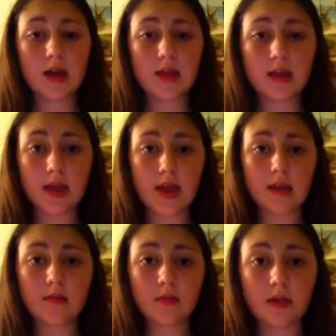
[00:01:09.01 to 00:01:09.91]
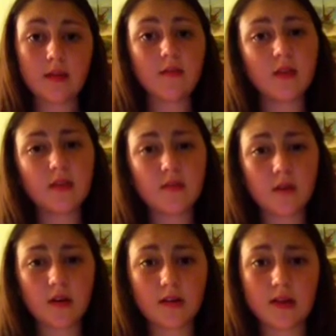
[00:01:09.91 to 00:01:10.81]
In the case Plessy v.
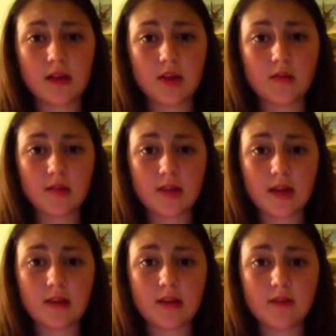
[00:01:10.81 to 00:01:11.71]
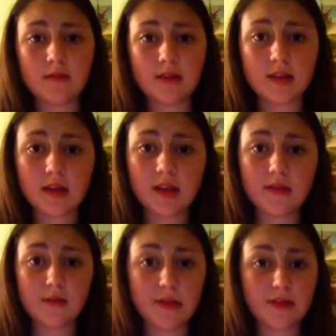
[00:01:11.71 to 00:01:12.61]
Ferguson, it was said that the
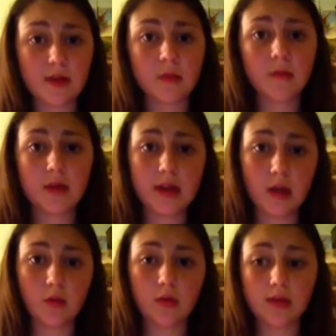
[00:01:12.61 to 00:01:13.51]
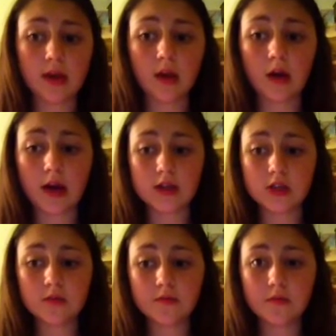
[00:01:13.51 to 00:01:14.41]
facilities would be separate but equal in
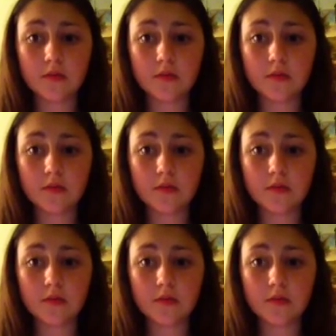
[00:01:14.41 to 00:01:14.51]
segregation.